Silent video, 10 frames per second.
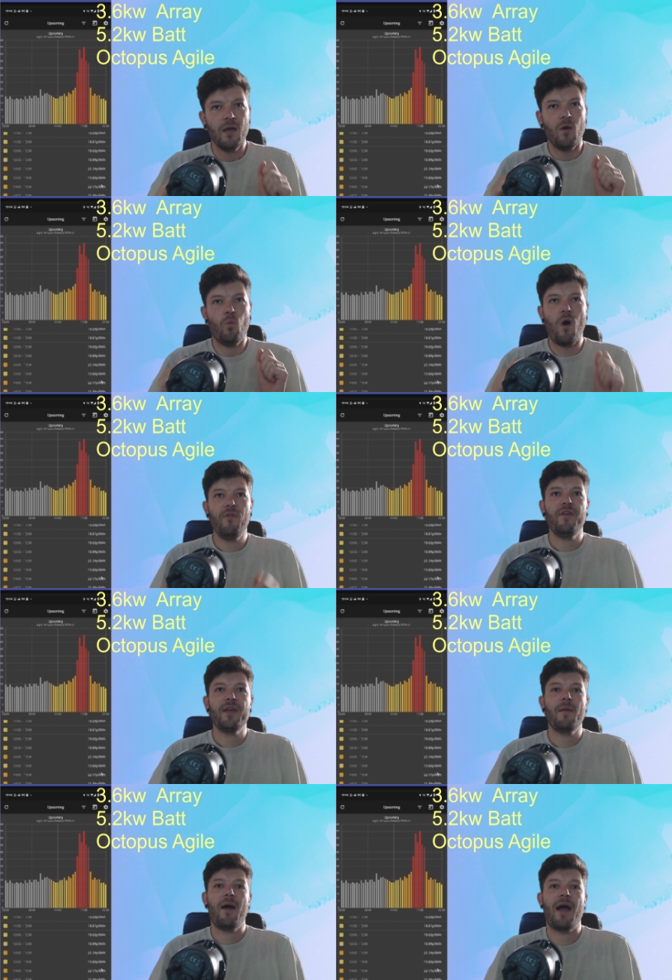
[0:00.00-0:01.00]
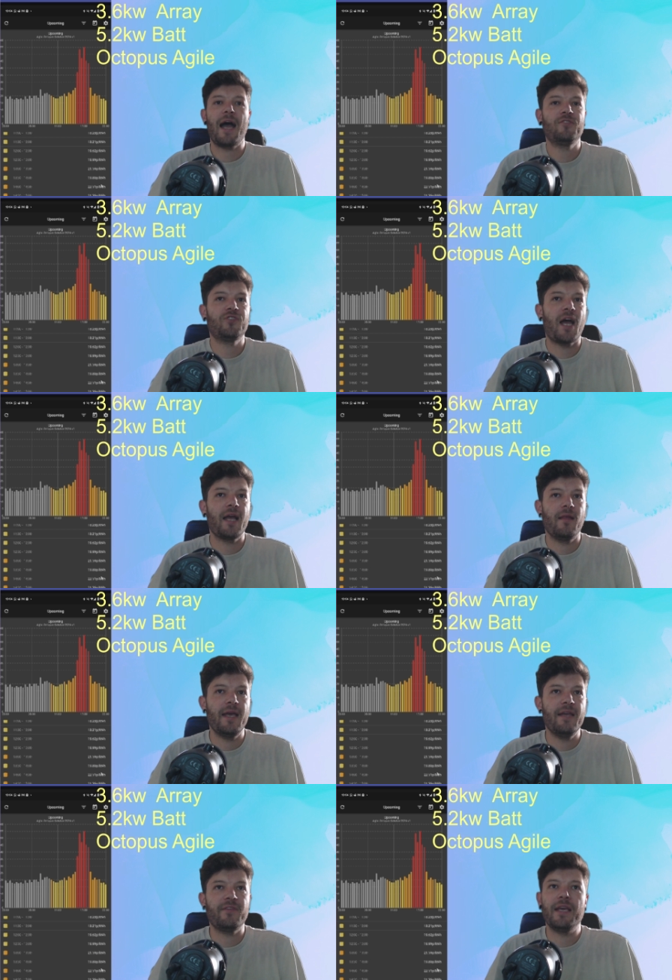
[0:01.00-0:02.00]
One thing about Agile
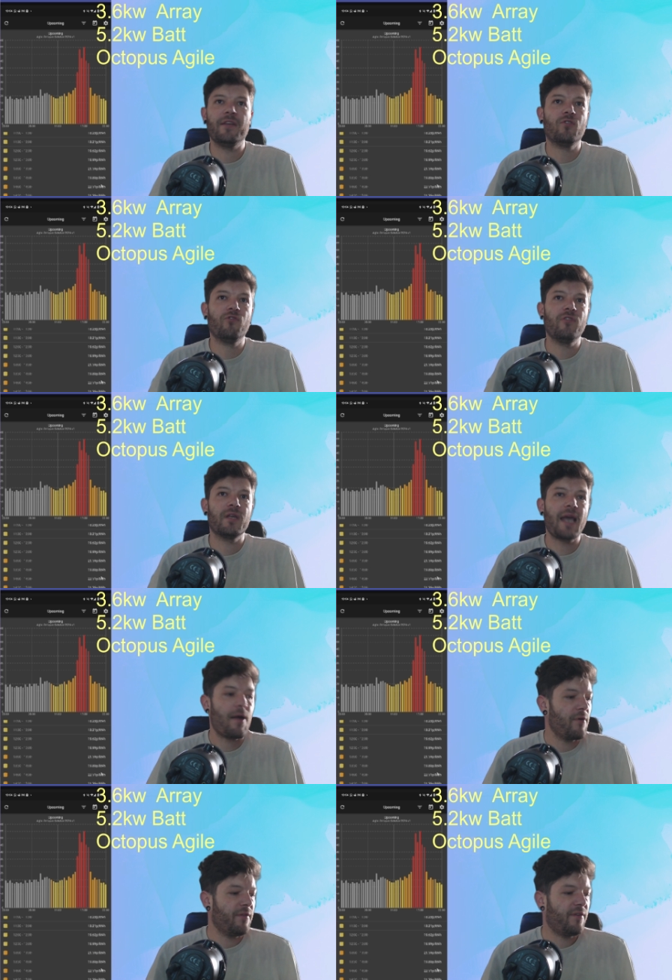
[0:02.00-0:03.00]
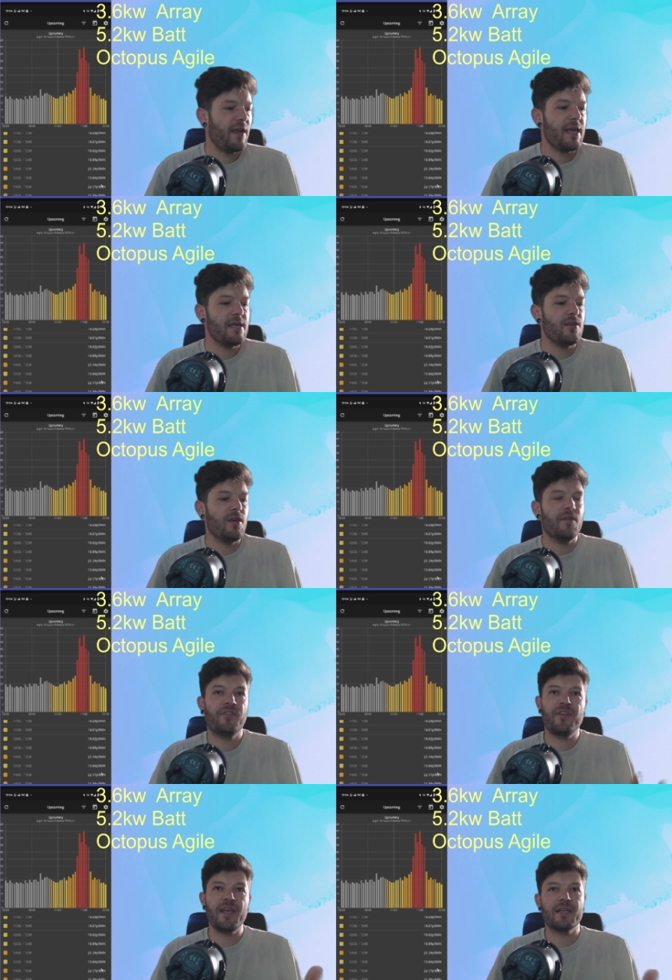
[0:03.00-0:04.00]
is it doesn't guarantee you the
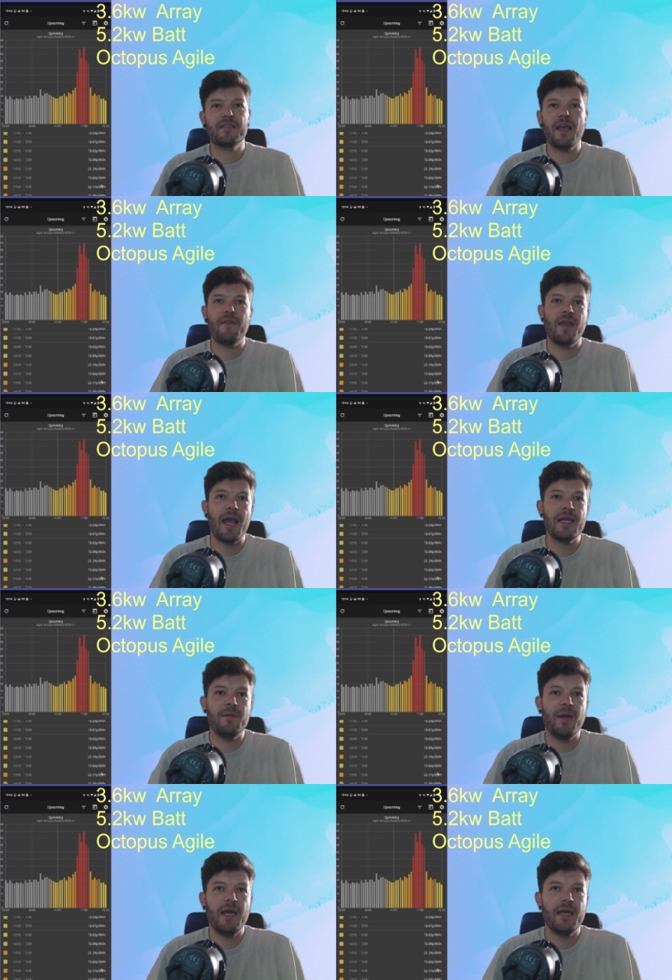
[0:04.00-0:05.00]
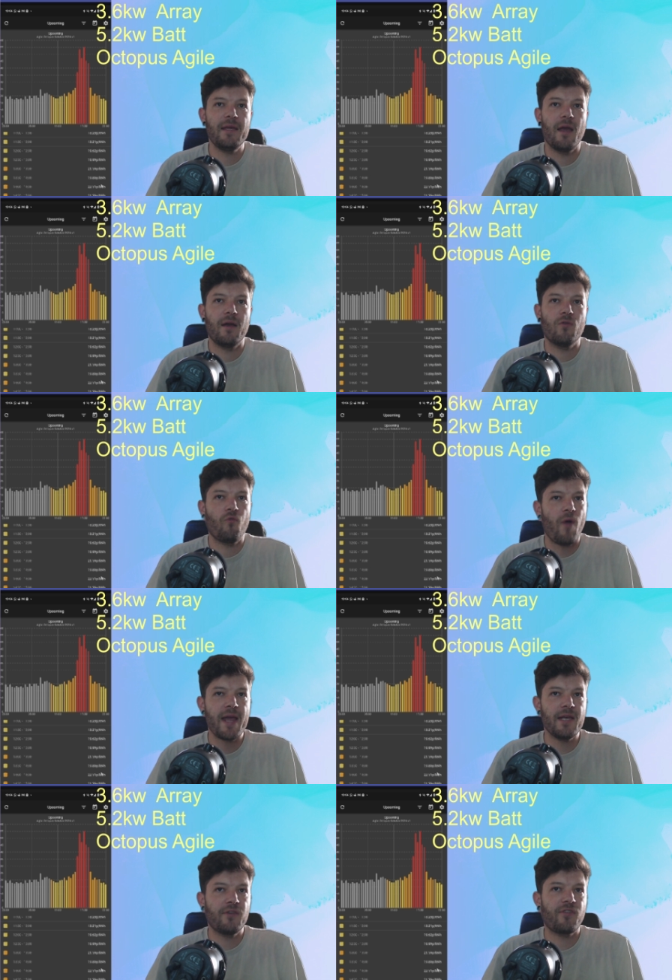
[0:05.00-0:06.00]
6, 7, 8p
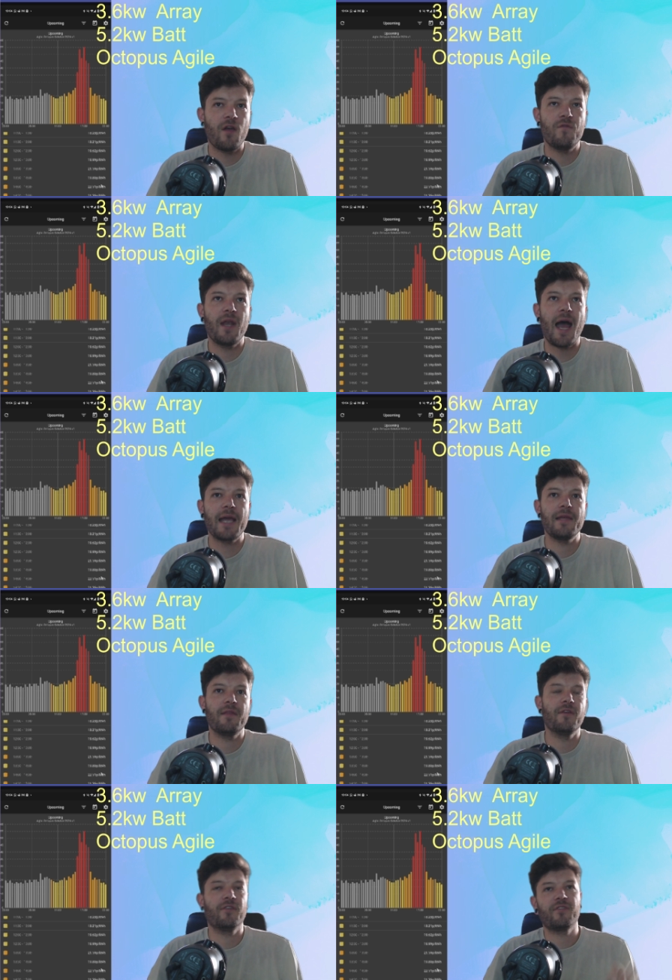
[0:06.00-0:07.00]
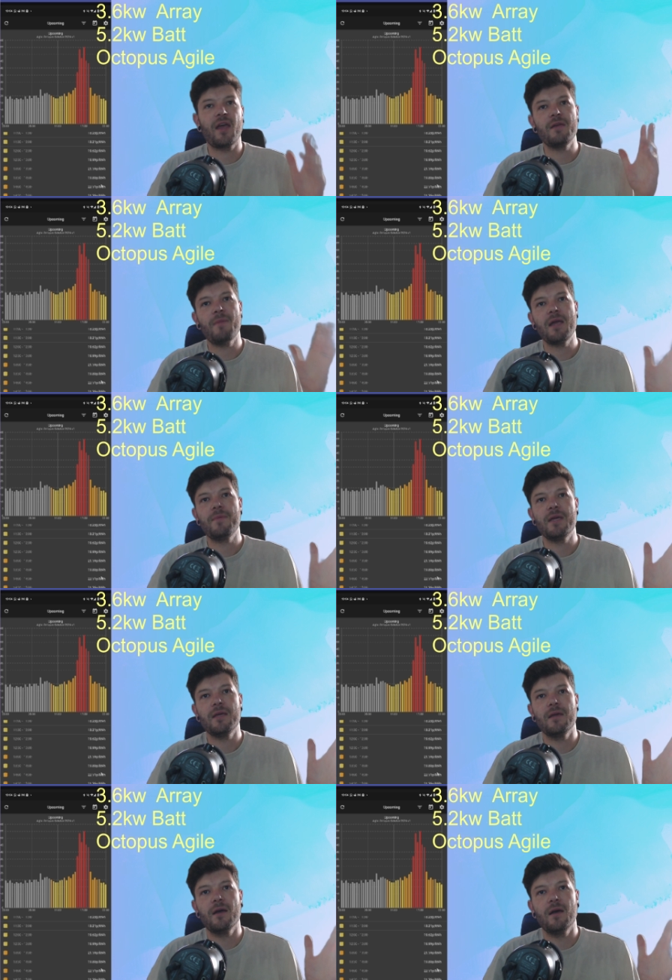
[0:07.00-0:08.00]
rates overnight that say
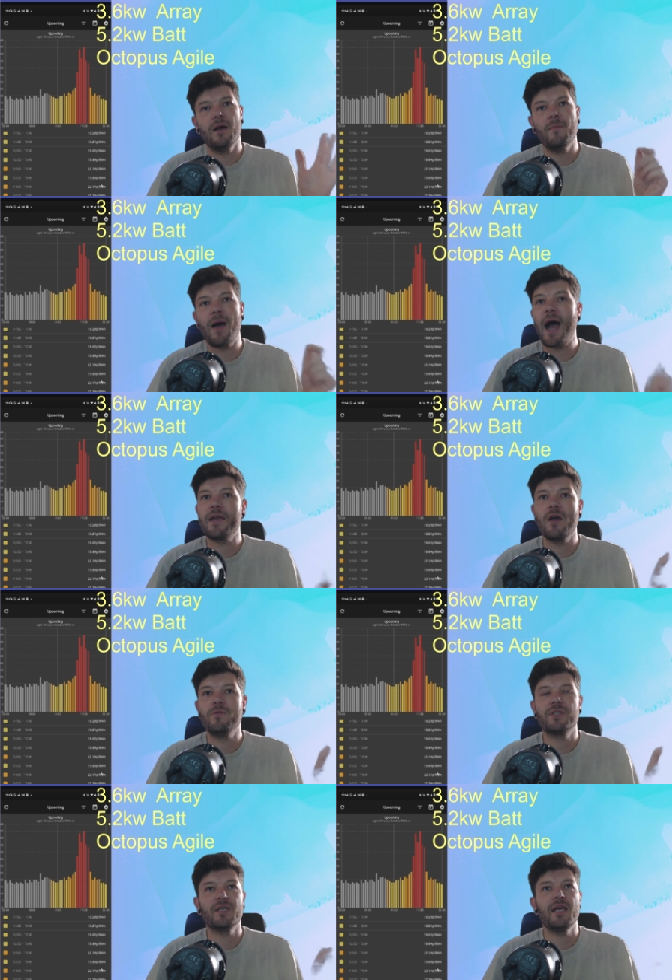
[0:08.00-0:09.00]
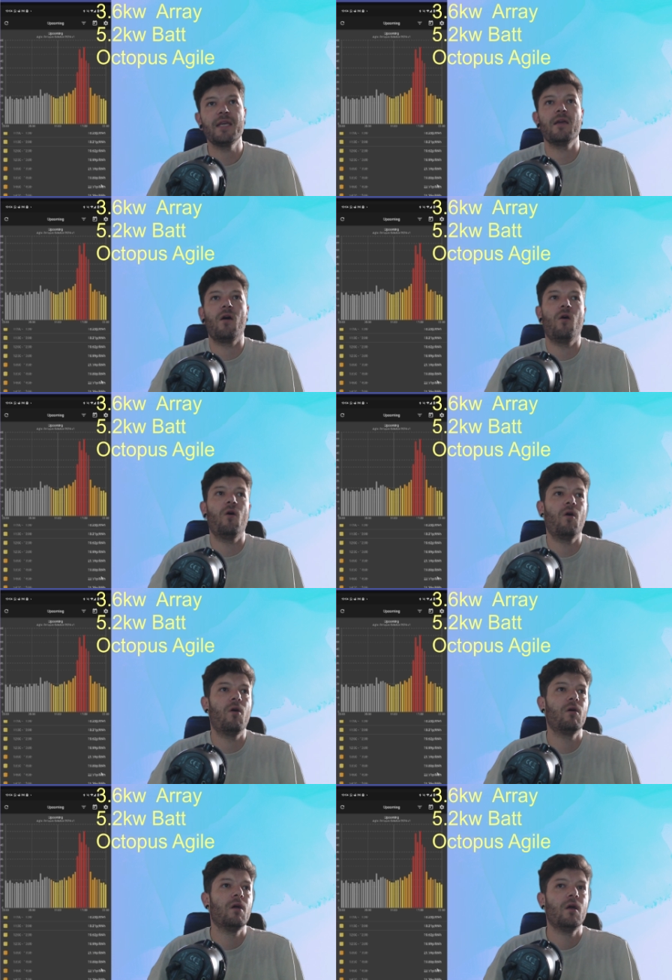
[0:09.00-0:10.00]
maybe um, IOG
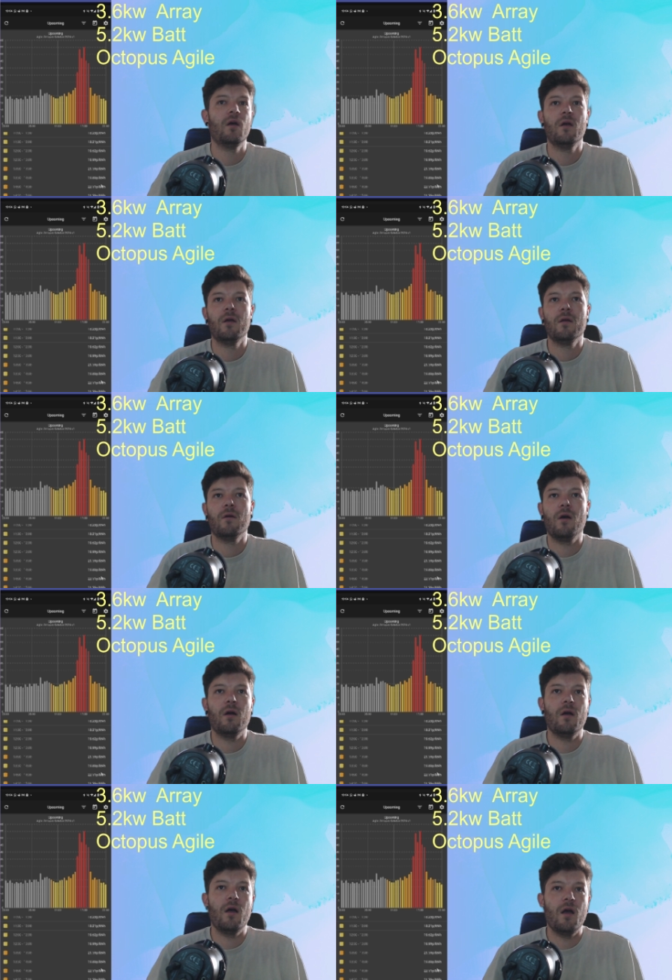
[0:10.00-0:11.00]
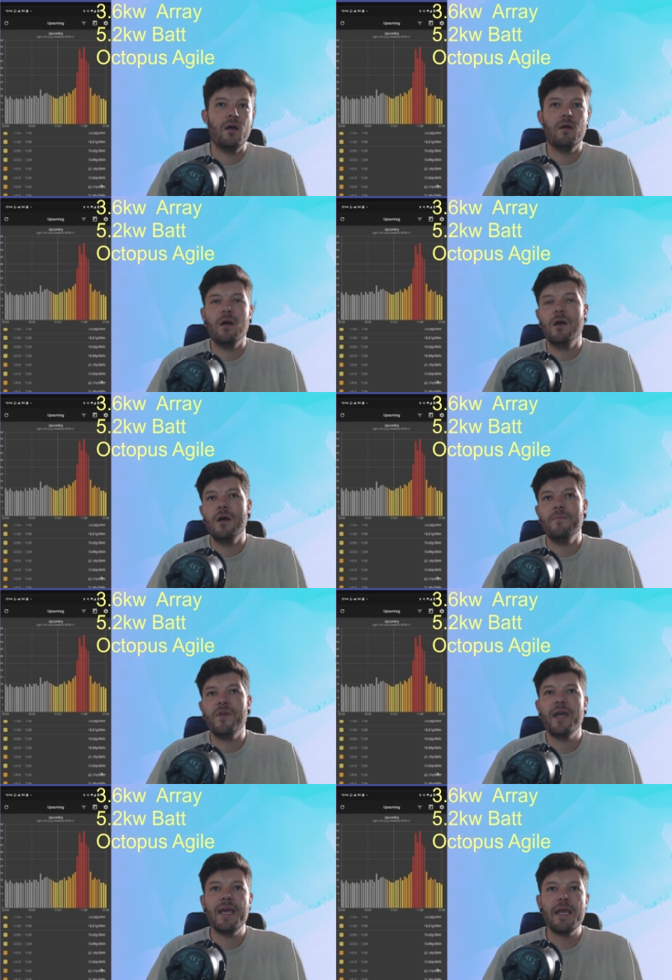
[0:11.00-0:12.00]
or um, the
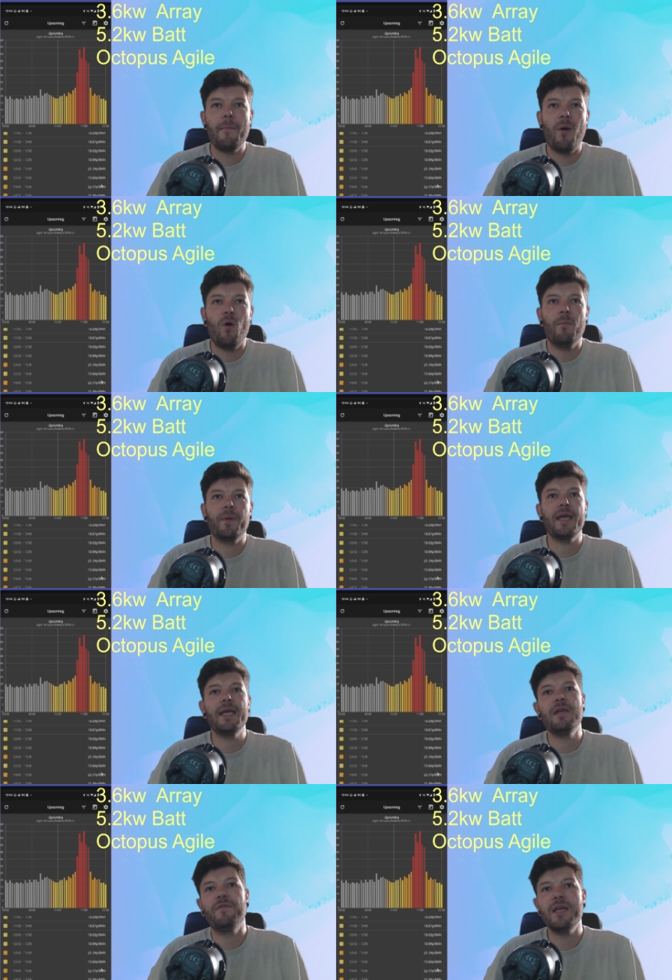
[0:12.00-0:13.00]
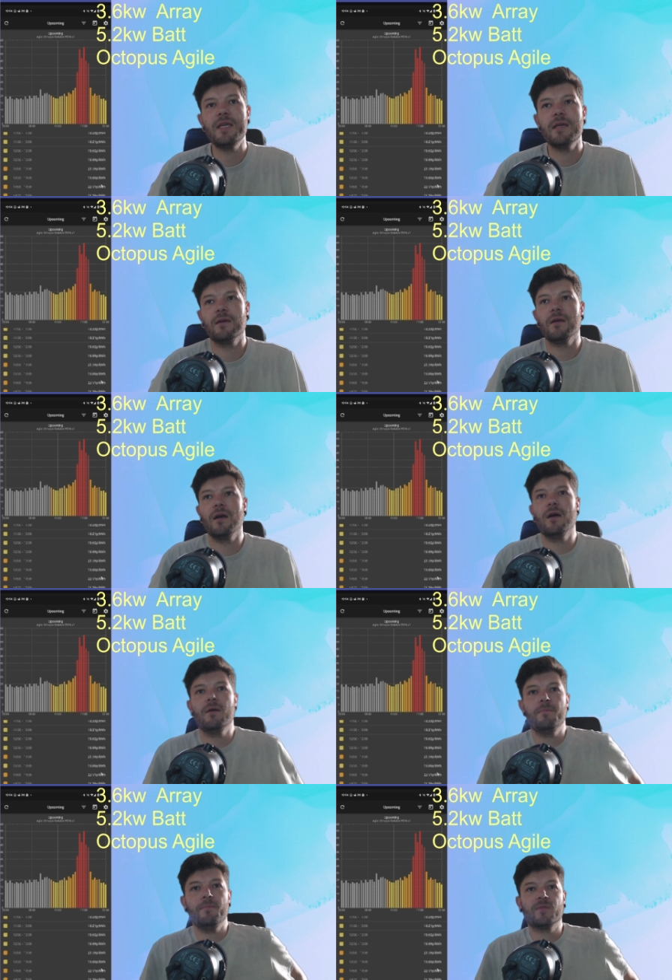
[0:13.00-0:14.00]
heat pump EV
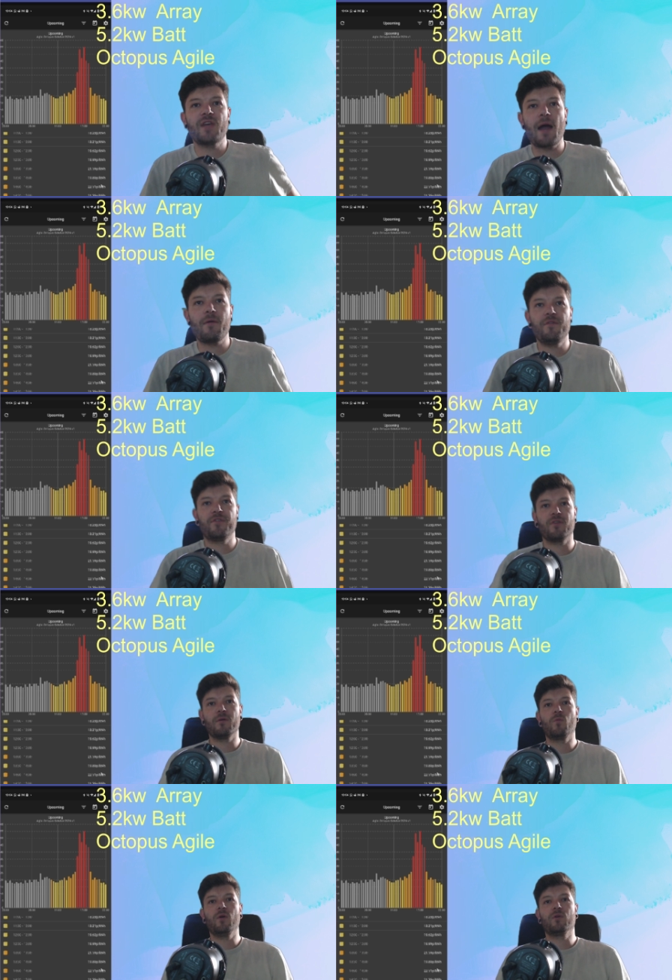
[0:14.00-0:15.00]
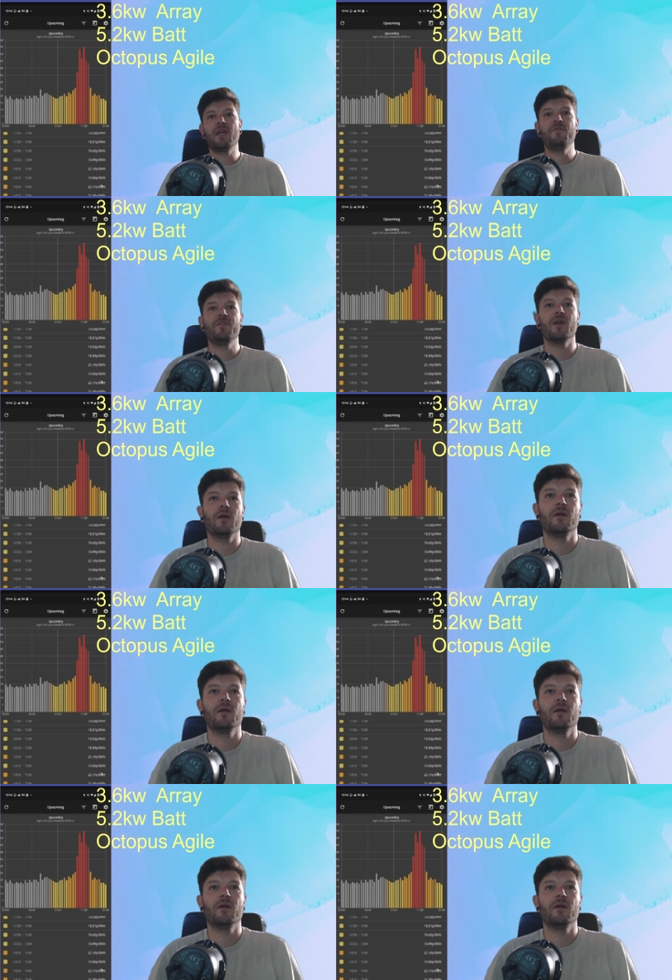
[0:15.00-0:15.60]
um, tariffs will give you.